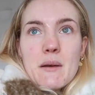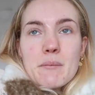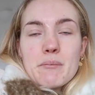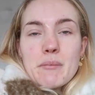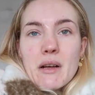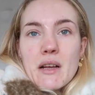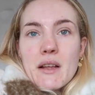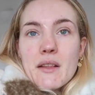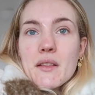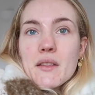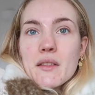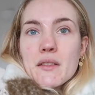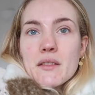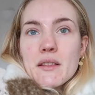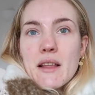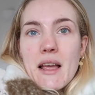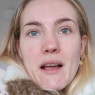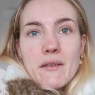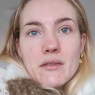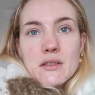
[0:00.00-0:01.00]
but
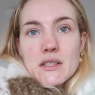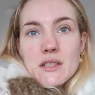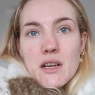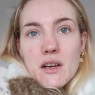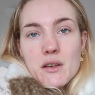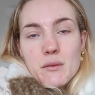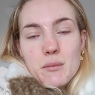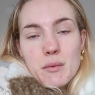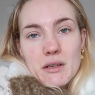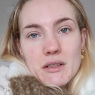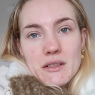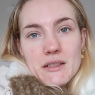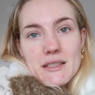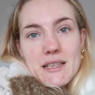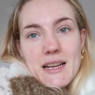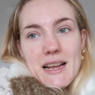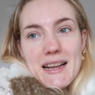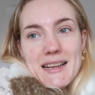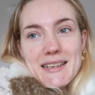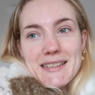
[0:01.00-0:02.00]
heavens opened
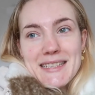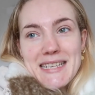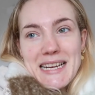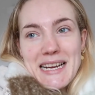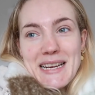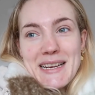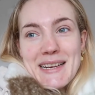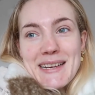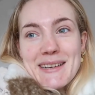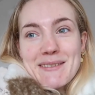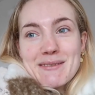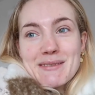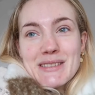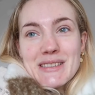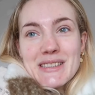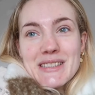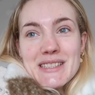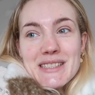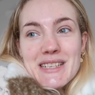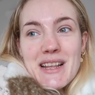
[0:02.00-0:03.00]
and it
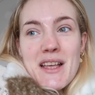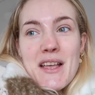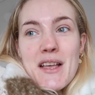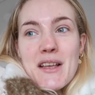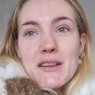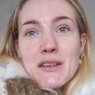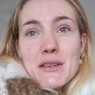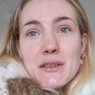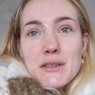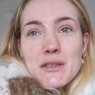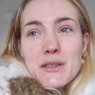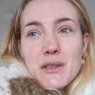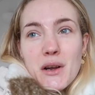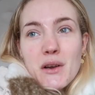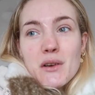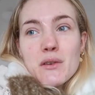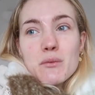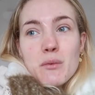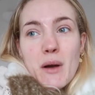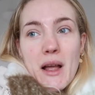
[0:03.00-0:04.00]
was
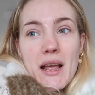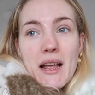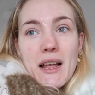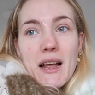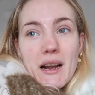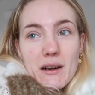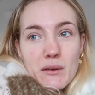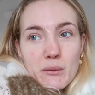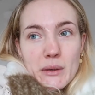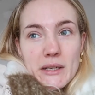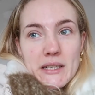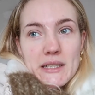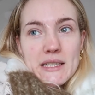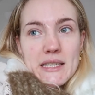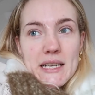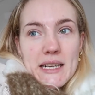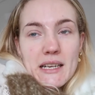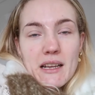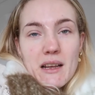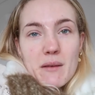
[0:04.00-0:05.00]
so wet and
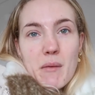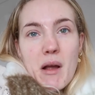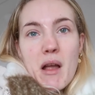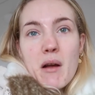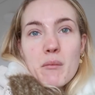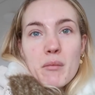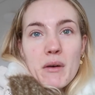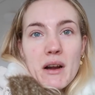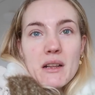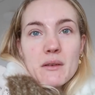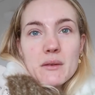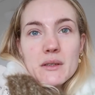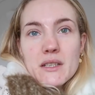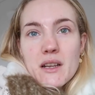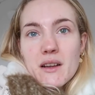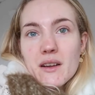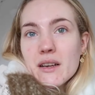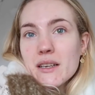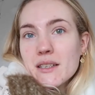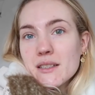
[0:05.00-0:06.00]
windy. Like, my umbrella was
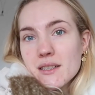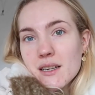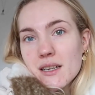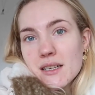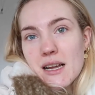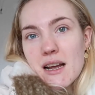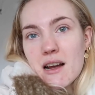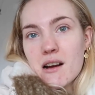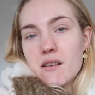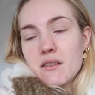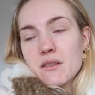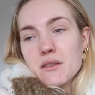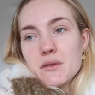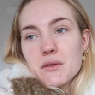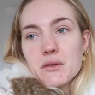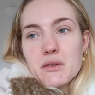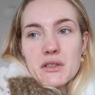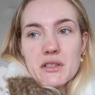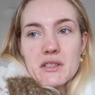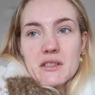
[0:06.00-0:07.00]
going inside out. It
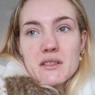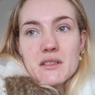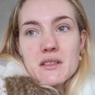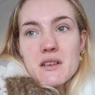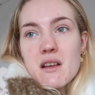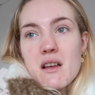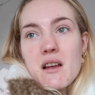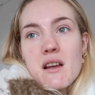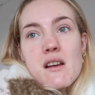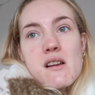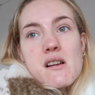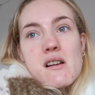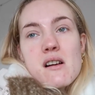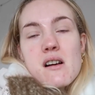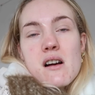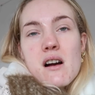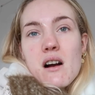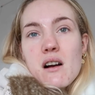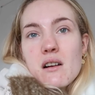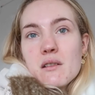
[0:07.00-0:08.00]
was just,
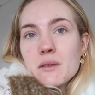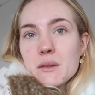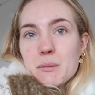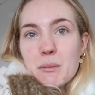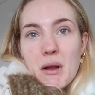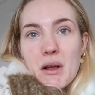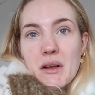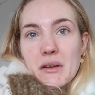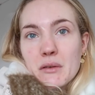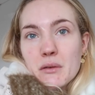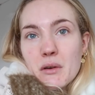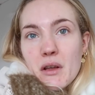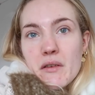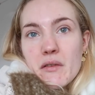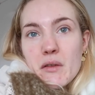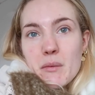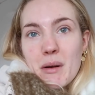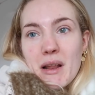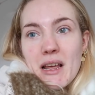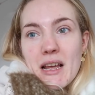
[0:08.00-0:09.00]
I was blowing all
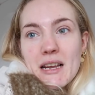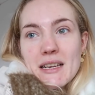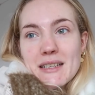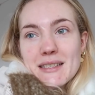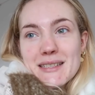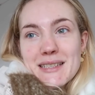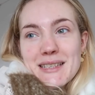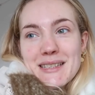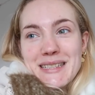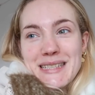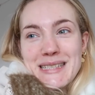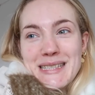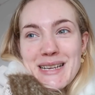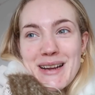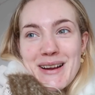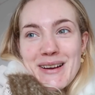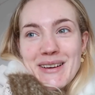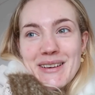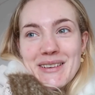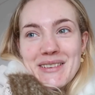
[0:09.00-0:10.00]
over the place.
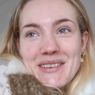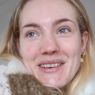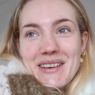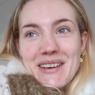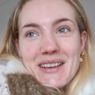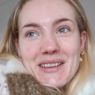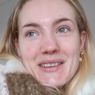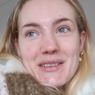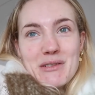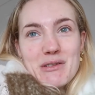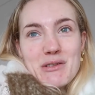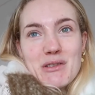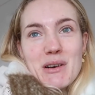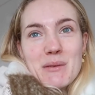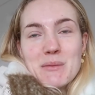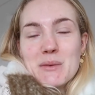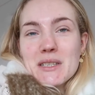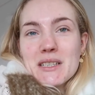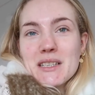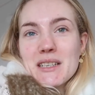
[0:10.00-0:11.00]
So I thought
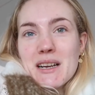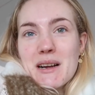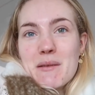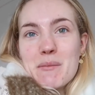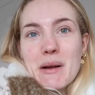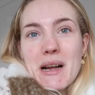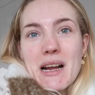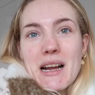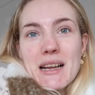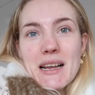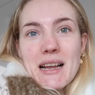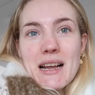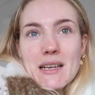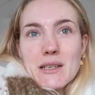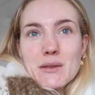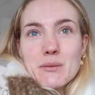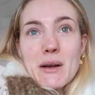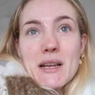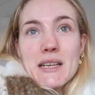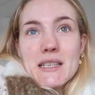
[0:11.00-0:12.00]
I'm just gonna come back
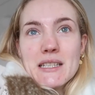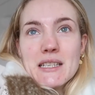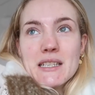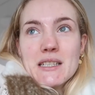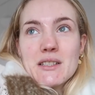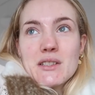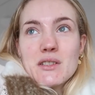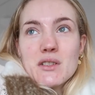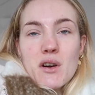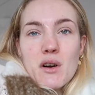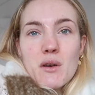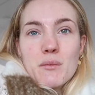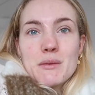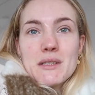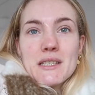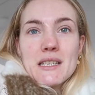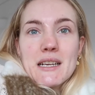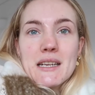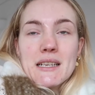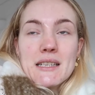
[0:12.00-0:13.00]
and wait until it
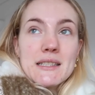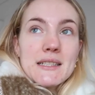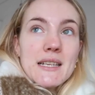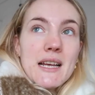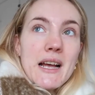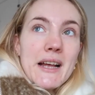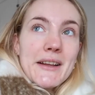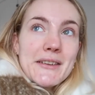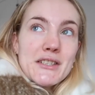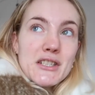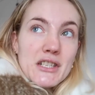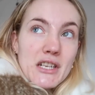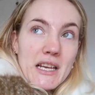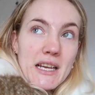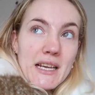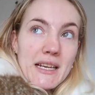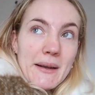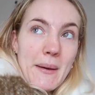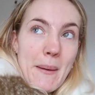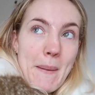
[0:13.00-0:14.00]
stopped. And it's
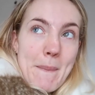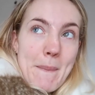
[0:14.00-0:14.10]
actually,